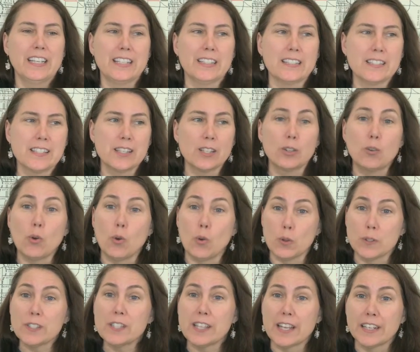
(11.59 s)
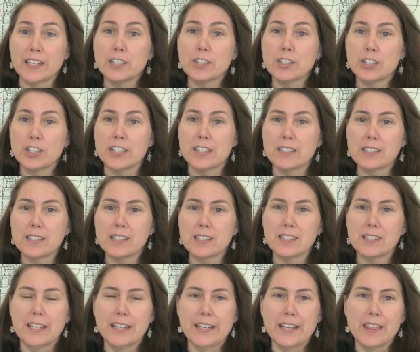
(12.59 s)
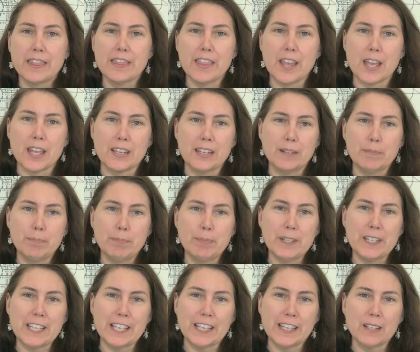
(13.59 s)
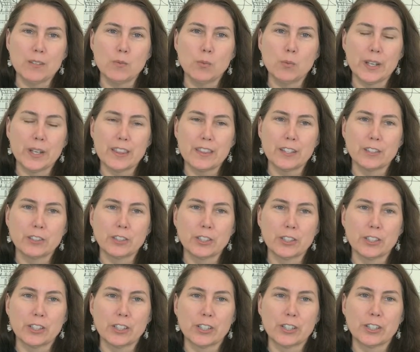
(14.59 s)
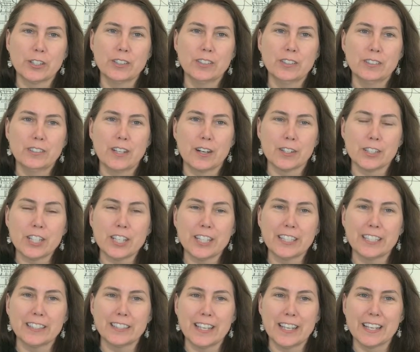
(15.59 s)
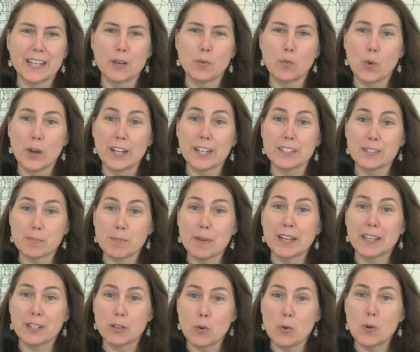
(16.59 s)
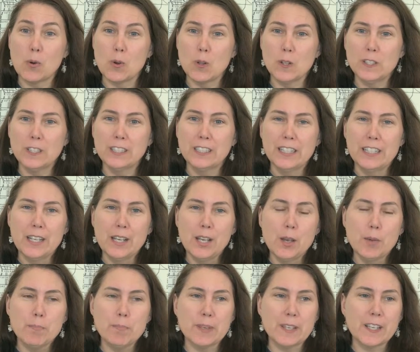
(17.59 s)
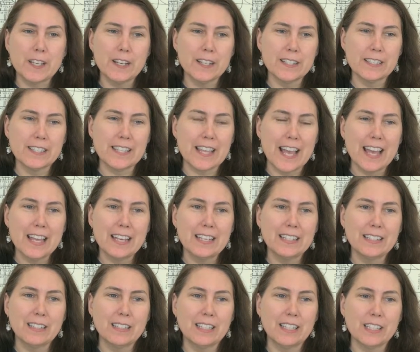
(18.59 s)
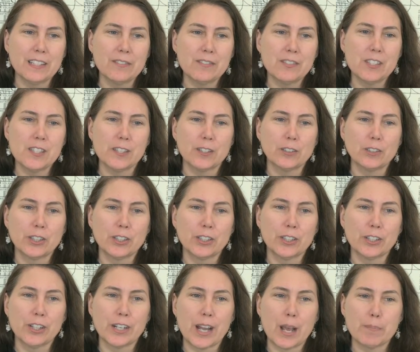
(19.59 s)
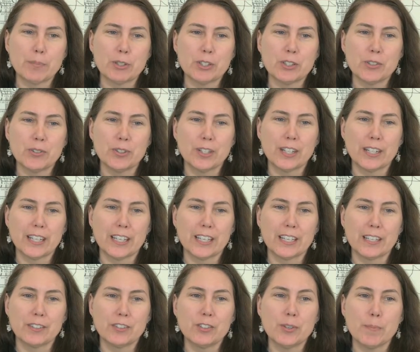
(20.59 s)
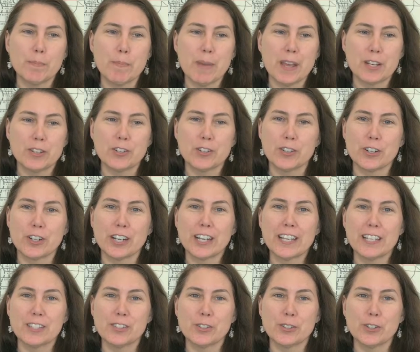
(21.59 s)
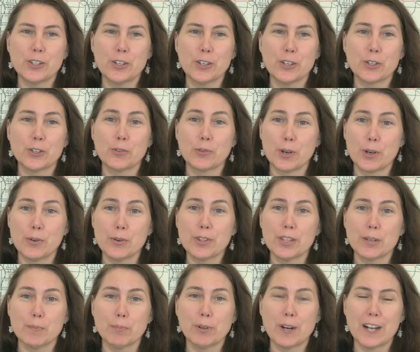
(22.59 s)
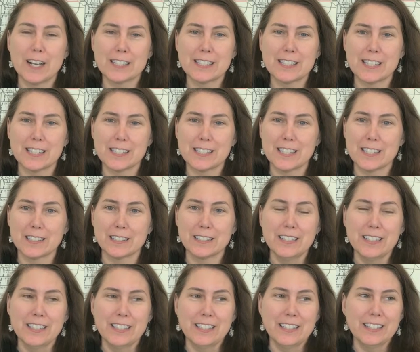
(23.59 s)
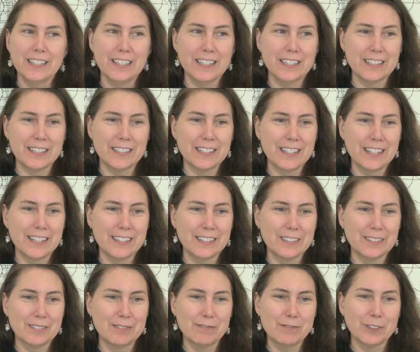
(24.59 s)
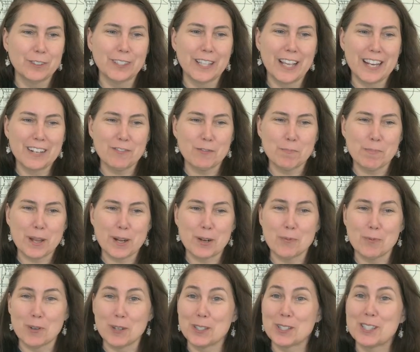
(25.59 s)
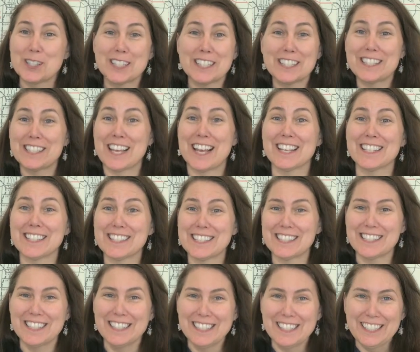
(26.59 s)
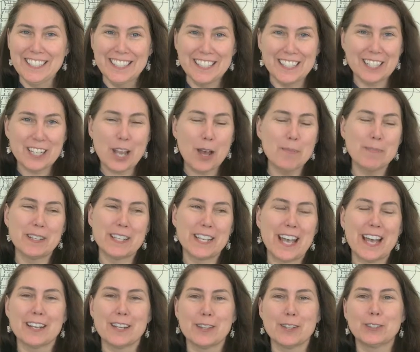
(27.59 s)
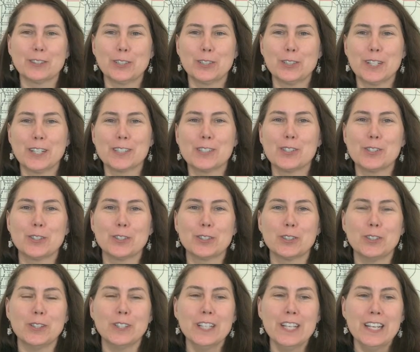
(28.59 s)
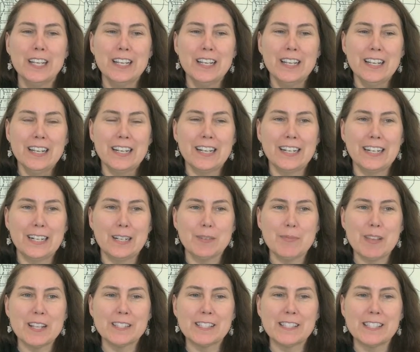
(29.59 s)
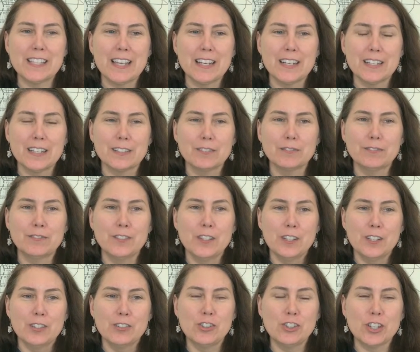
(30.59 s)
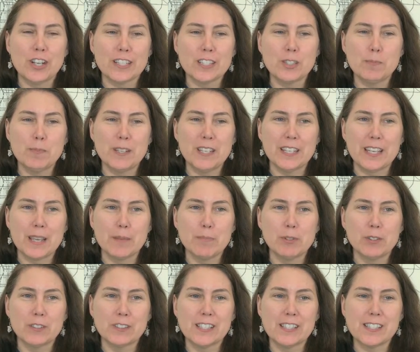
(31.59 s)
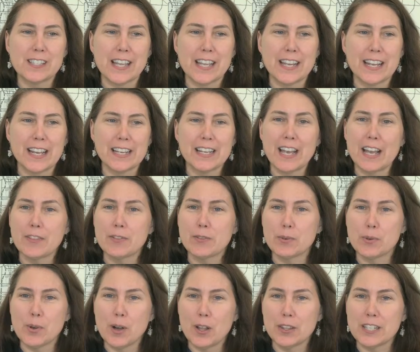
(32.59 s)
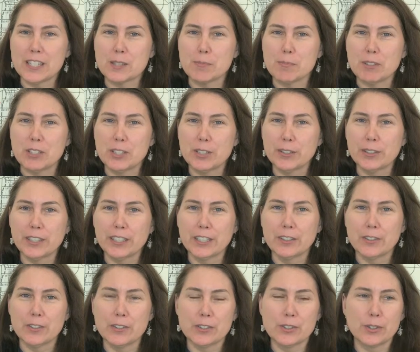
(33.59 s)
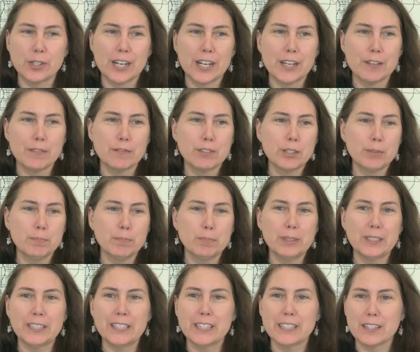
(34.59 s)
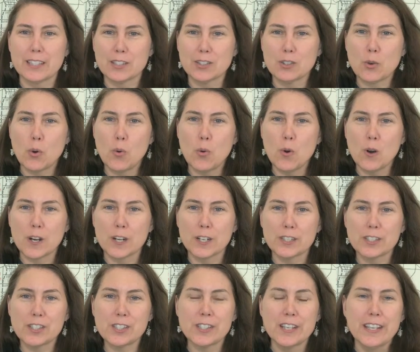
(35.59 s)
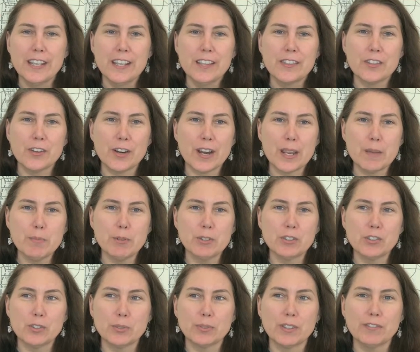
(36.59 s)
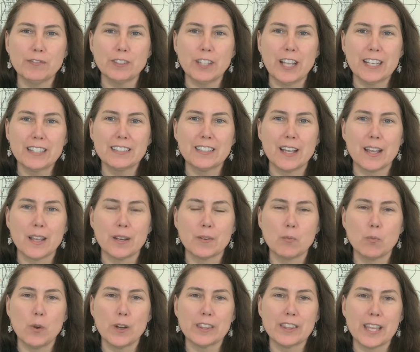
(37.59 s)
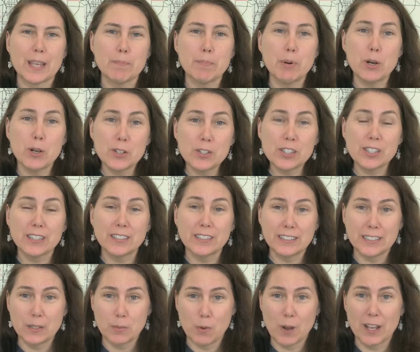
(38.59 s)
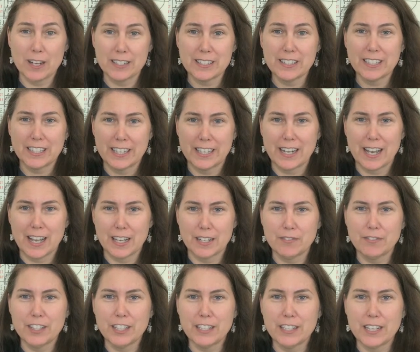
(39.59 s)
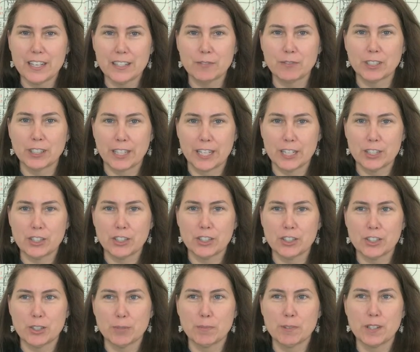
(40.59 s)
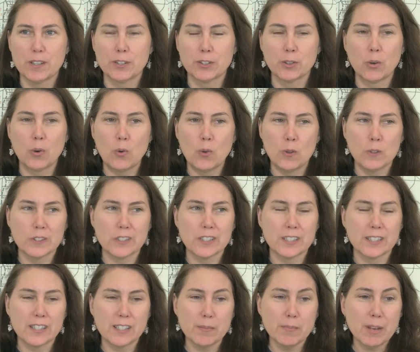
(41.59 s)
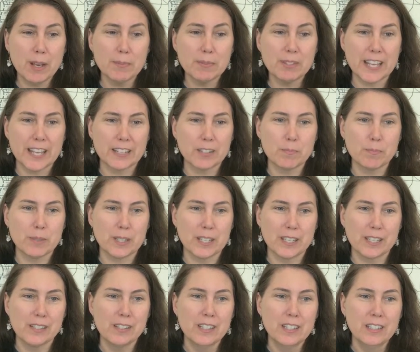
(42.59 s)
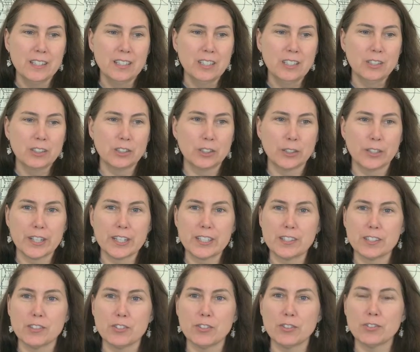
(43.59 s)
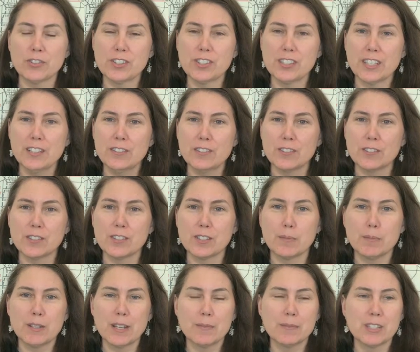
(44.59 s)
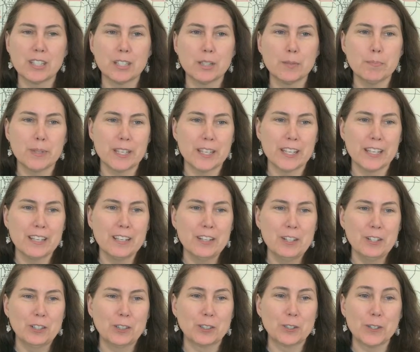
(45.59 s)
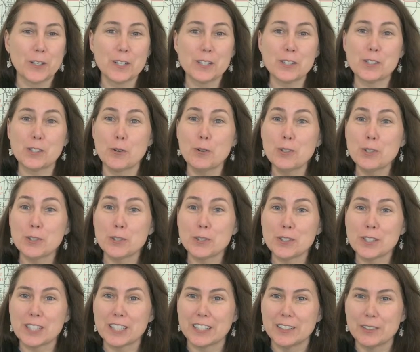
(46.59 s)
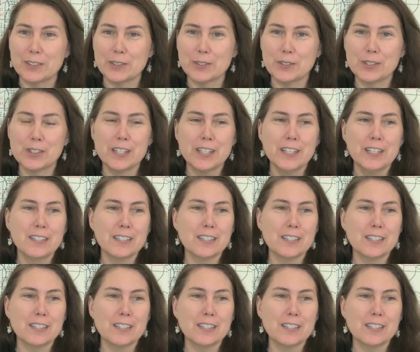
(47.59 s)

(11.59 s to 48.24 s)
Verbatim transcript: is the goal setting sheets that begin with the learner articulating what is my goal because that gives the learner an opportunity to measure his or her growth and process and in, in for lack of a better word success in coming out of the learning circle um, instead of just being able to say, I got through all these materials or I completed this course, they're able to reflect on what they personally wanted to get out of it in relationship to their goals. And sometimes that could be learning digital skills. Sometimes it could be learning social skills.